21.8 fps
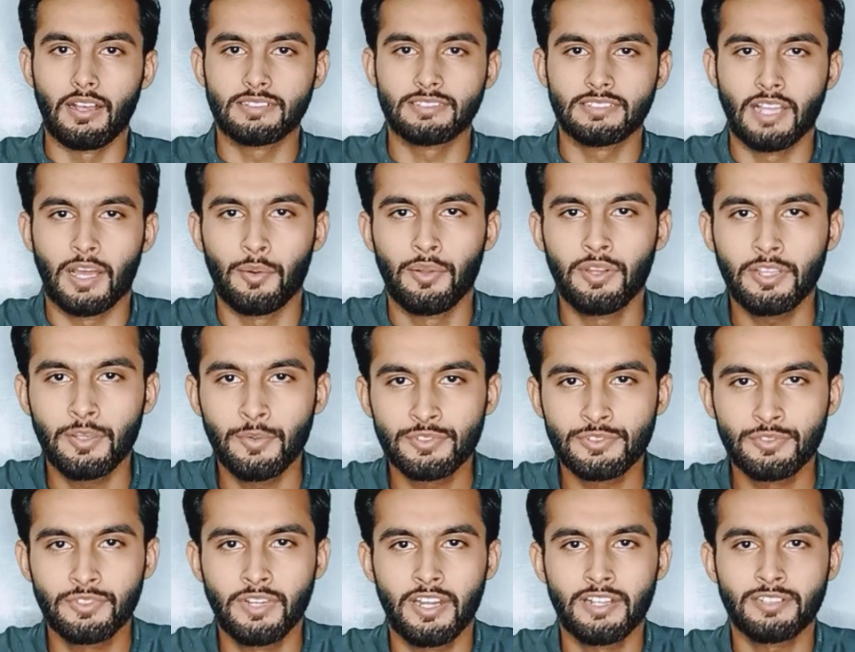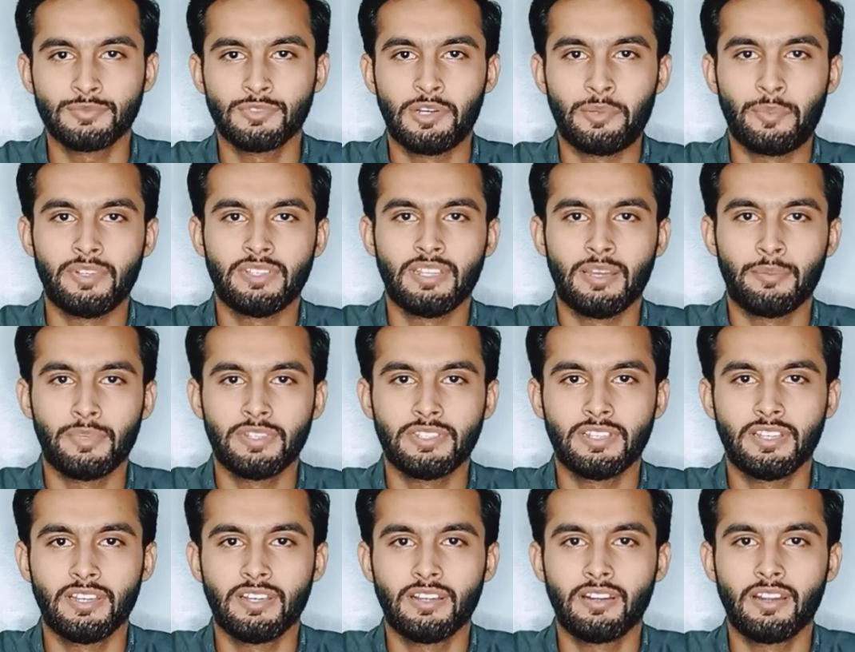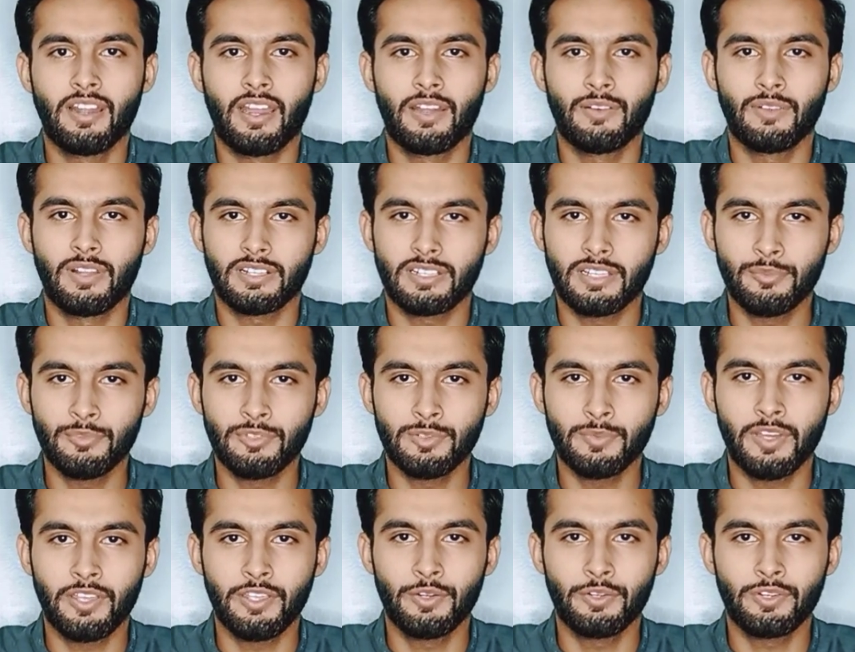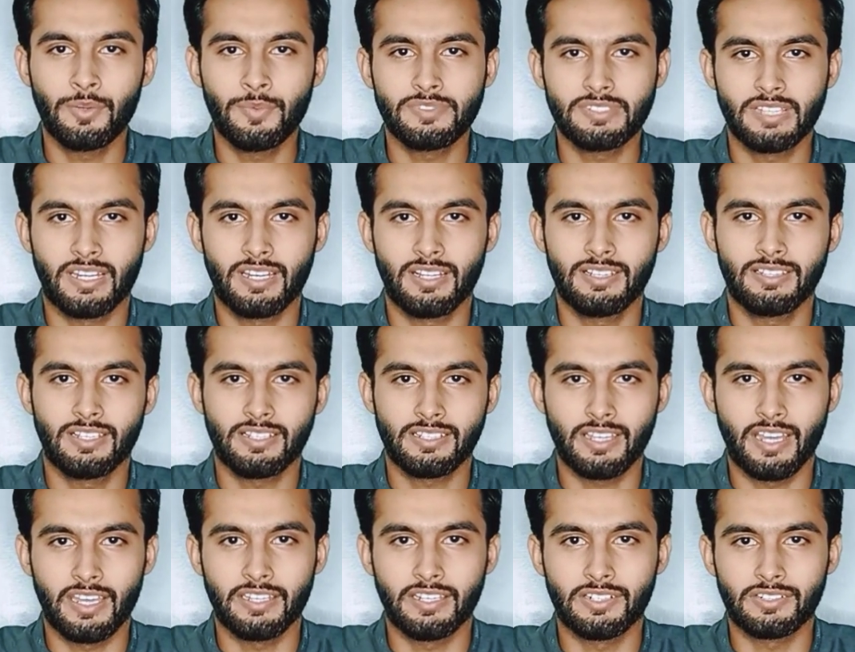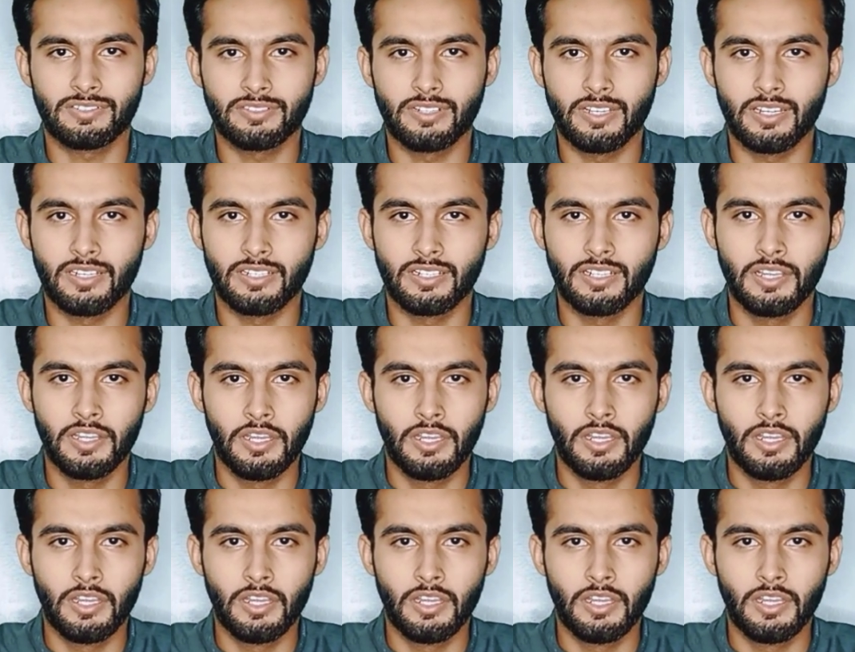Alaikum students, Muhammad Ahmad here and welcome to my YouTube channel The Career Train.